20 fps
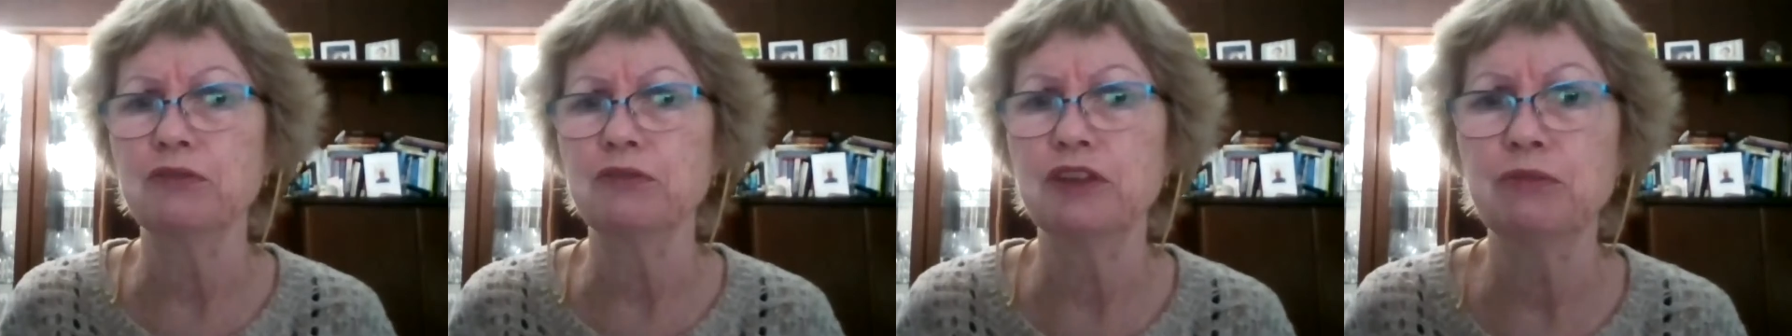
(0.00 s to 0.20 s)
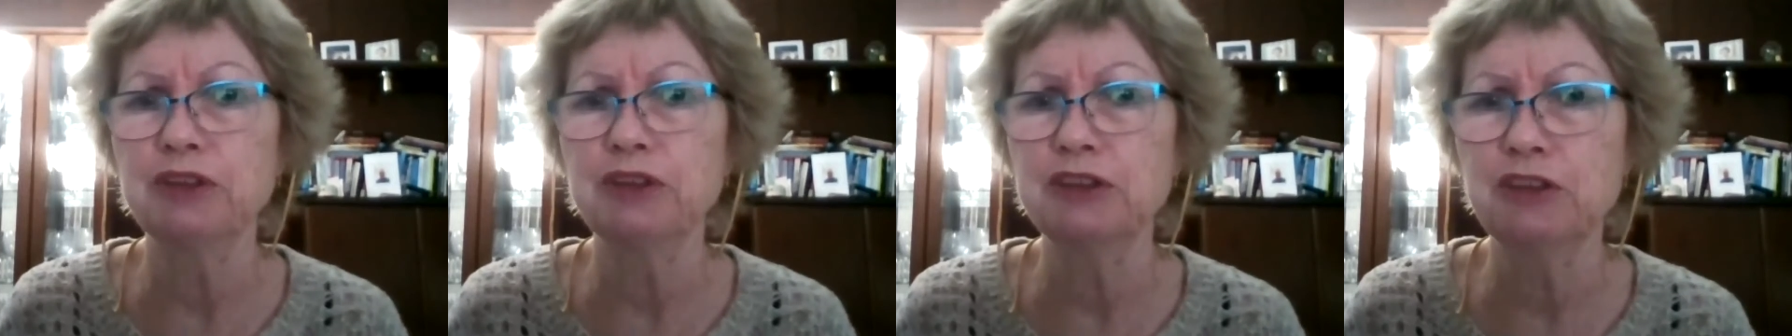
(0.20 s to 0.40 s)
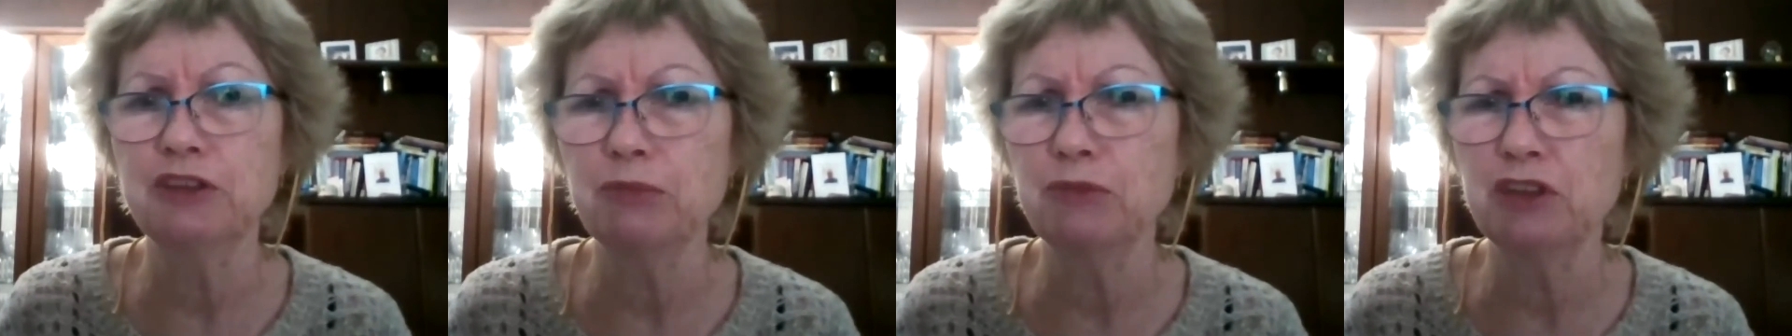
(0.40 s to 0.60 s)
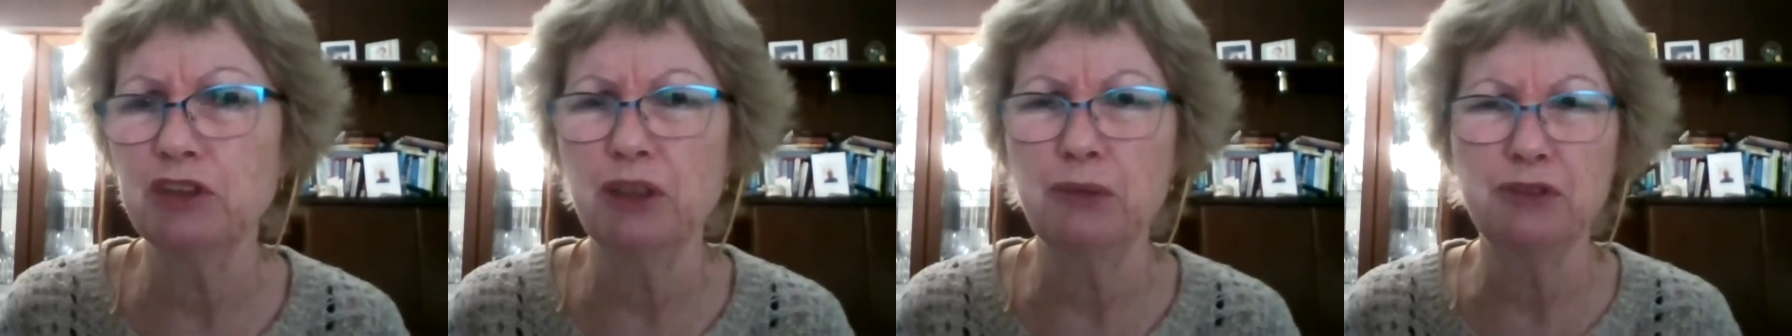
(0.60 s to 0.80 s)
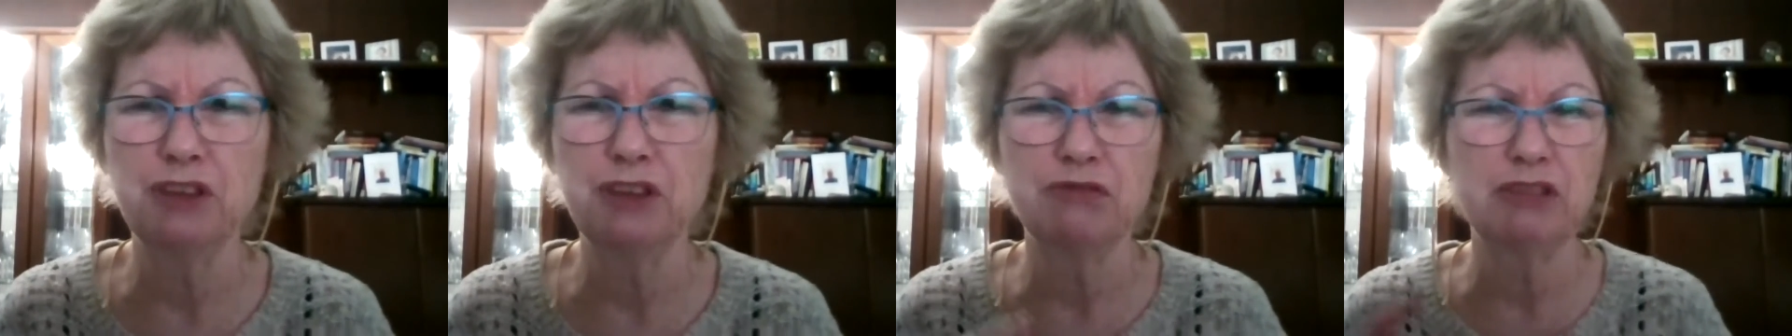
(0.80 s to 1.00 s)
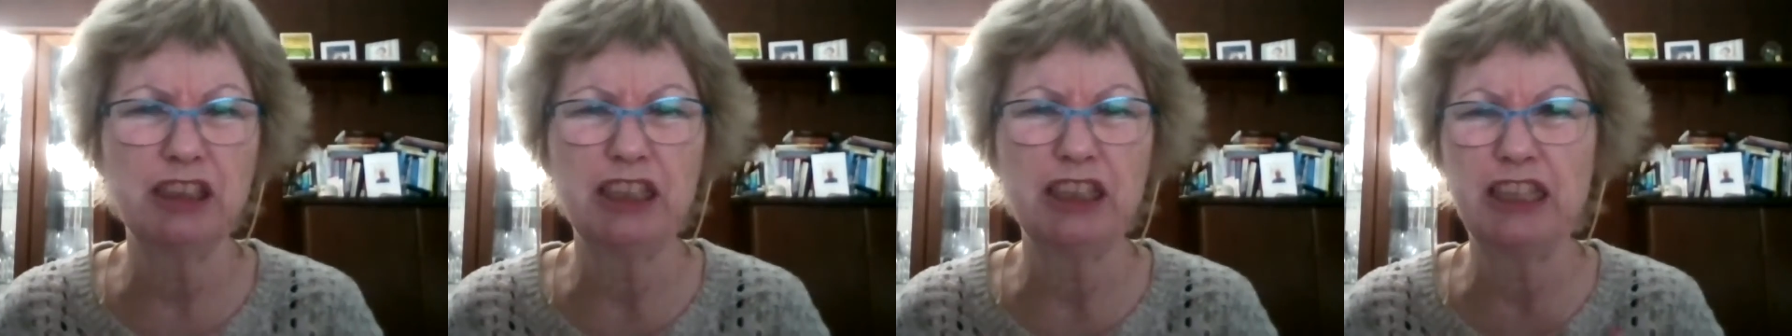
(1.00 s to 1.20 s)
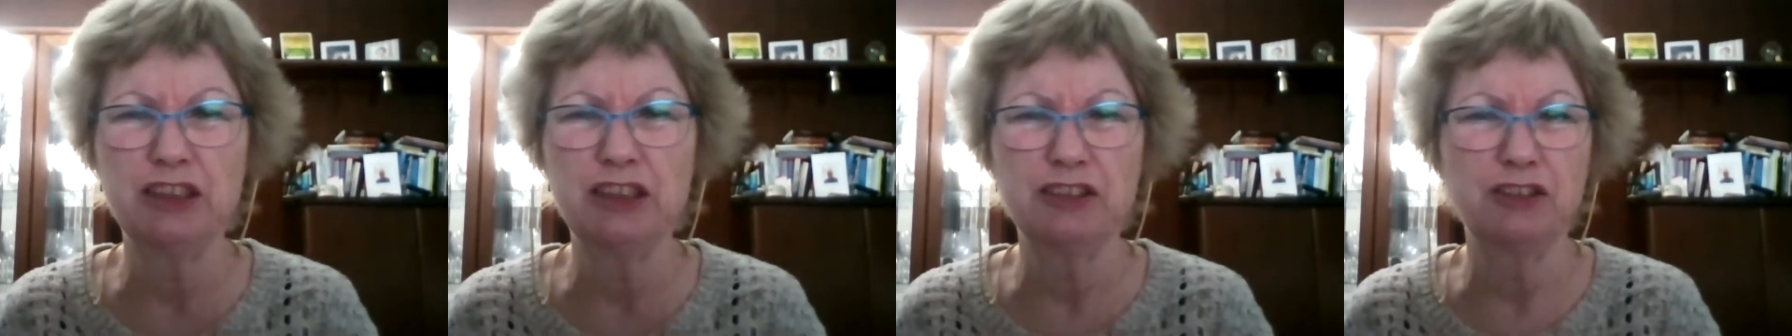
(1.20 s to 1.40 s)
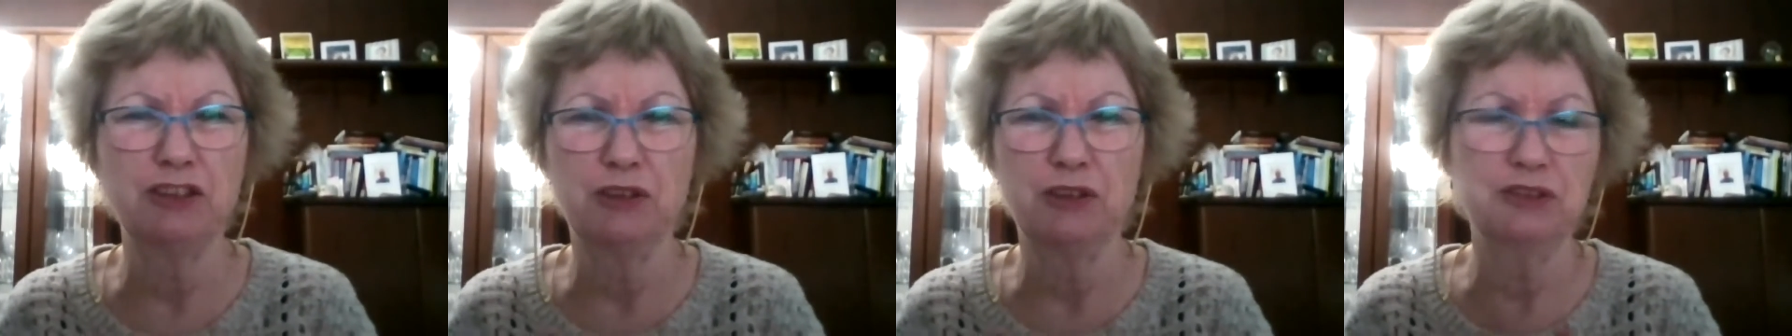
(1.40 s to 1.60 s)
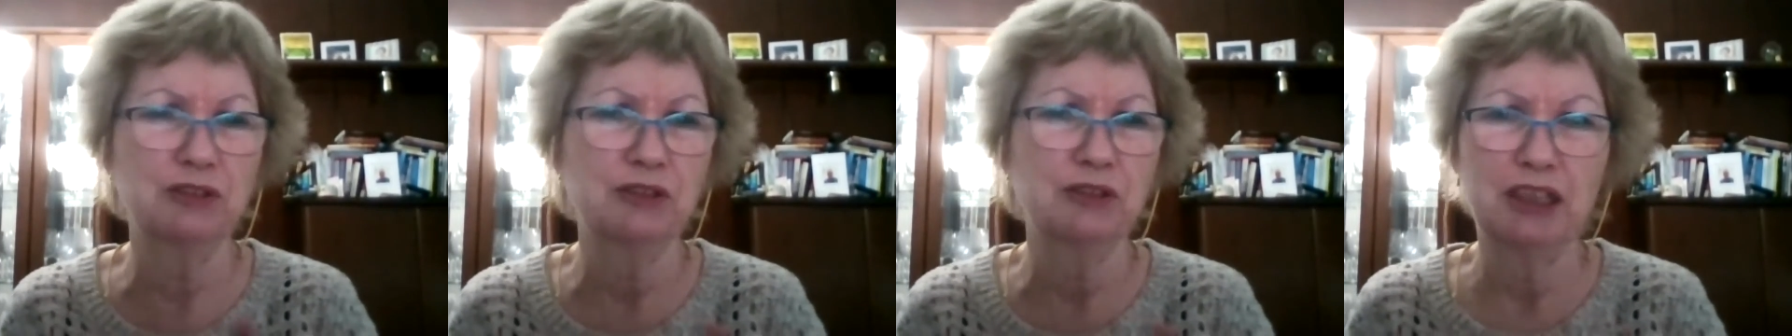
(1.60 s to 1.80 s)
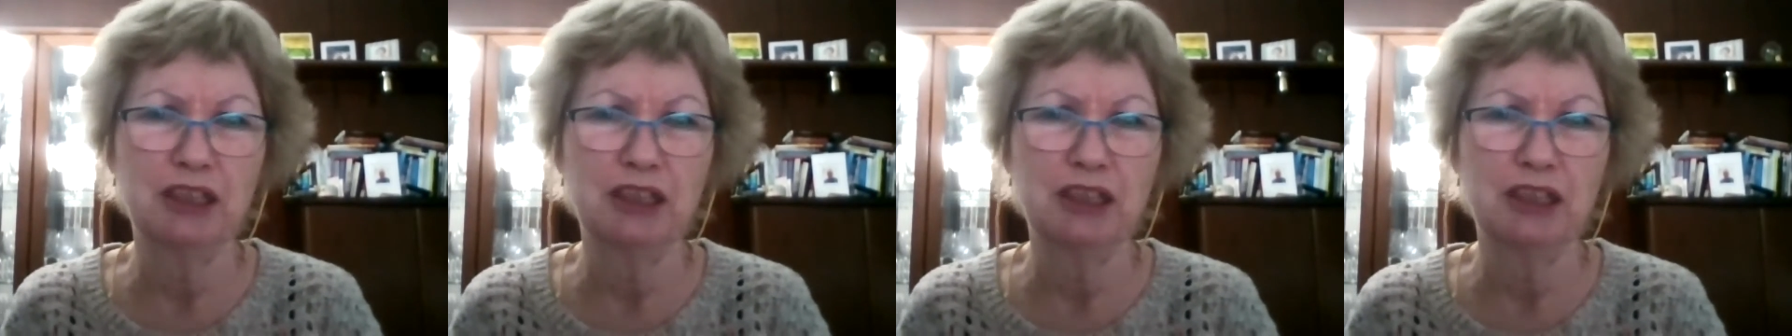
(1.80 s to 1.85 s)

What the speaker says: it. But sometimes it really is not,